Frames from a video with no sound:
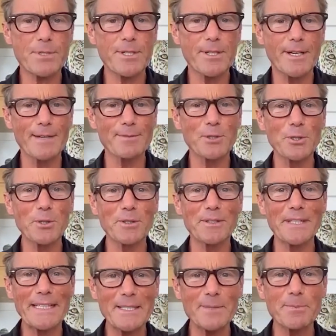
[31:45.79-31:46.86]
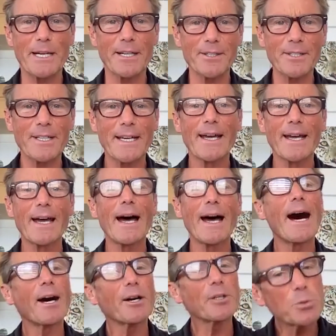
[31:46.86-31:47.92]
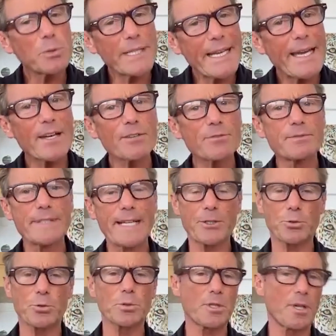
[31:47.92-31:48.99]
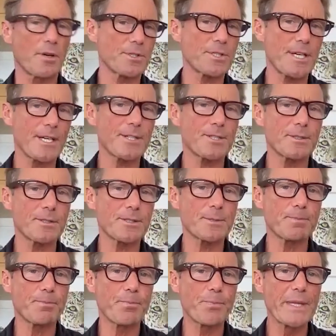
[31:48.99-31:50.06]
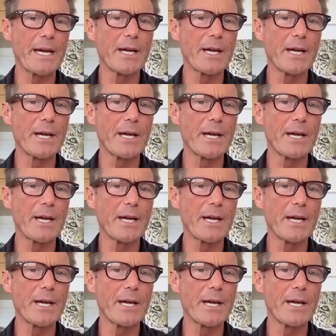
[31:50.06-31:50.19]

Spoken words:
So I've got to think about, how do we have natural conversations